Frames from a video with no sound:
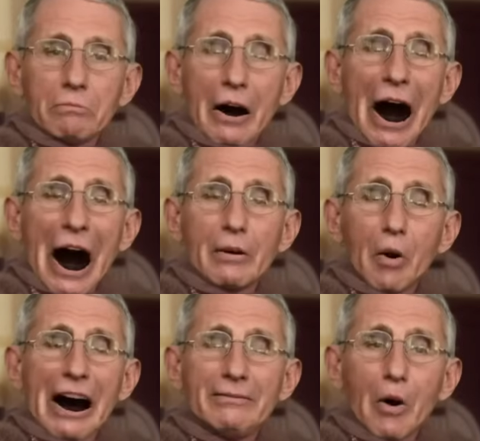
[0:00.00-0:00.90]
I, I
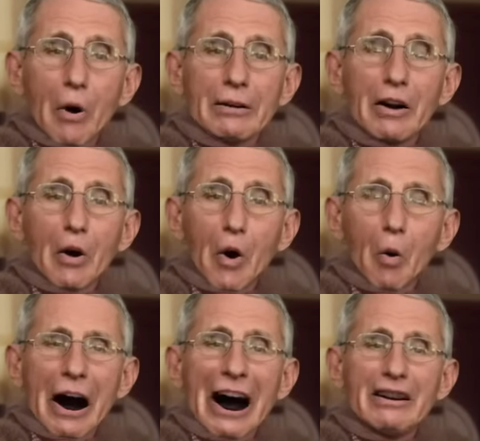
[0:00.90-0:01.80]
want everyone to do what
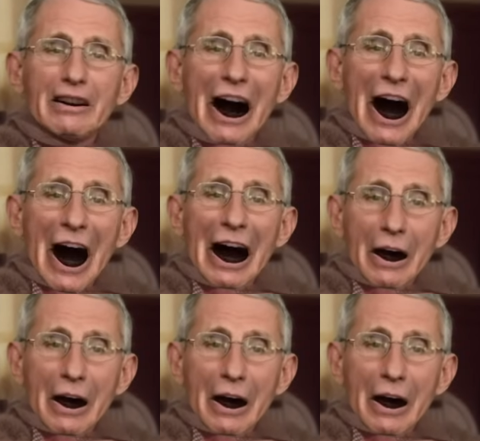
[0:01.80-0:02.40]
I say.